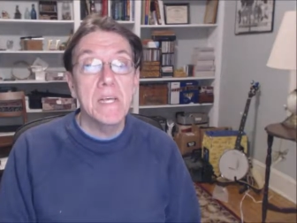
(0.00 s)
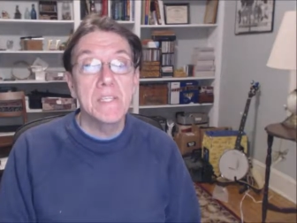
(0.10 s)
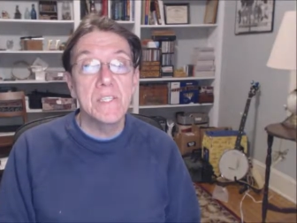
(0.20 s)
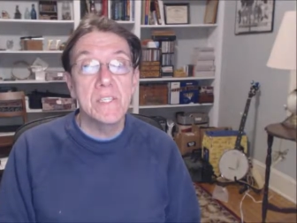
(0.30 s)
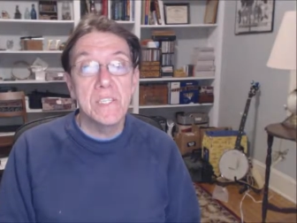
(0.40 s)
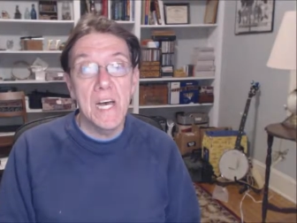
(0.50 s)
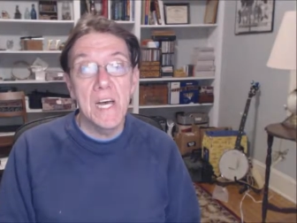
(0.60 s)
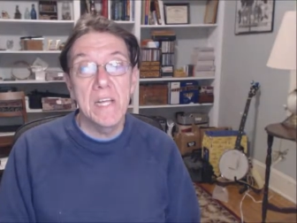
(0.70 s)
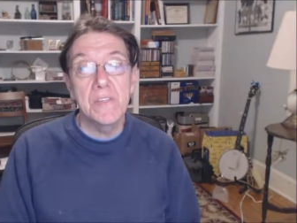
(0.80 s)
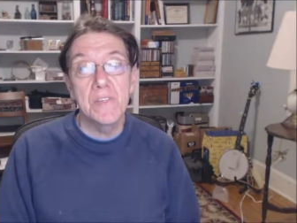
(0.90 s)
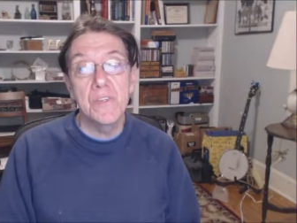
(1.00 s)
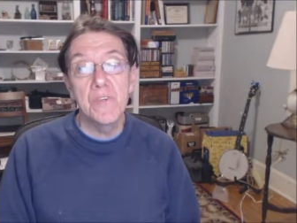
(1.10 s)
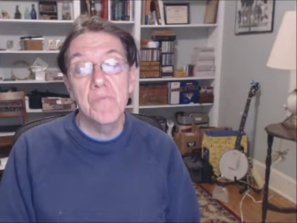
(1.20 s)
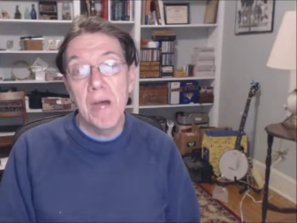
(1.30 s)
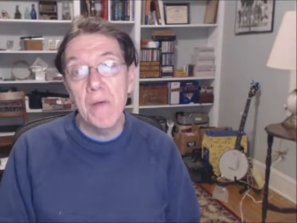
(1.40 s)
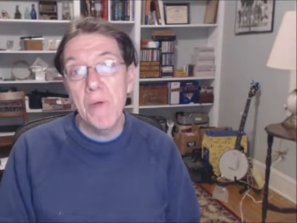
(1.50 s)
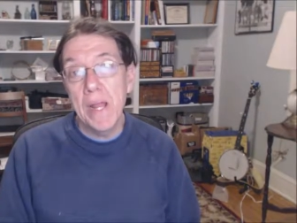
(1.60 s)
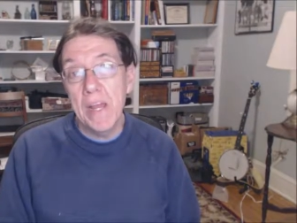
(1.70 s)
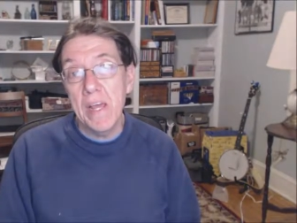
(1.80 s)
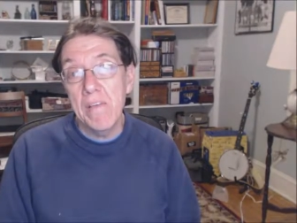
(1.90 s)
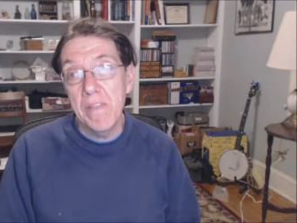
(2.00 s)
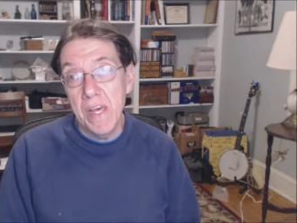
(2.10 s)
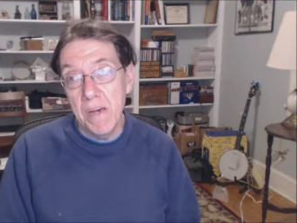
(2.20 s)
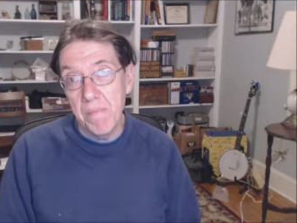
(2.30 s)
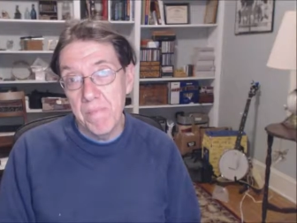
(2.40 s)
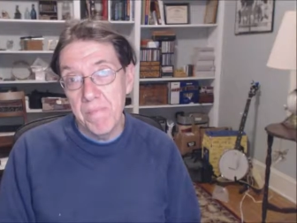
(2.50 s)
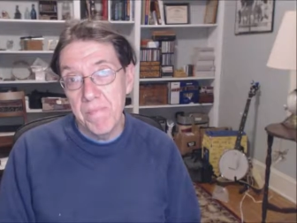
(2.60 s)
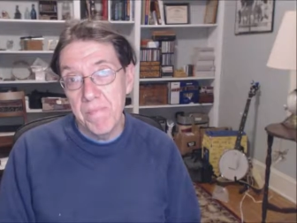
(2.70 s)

is tied to my rating of them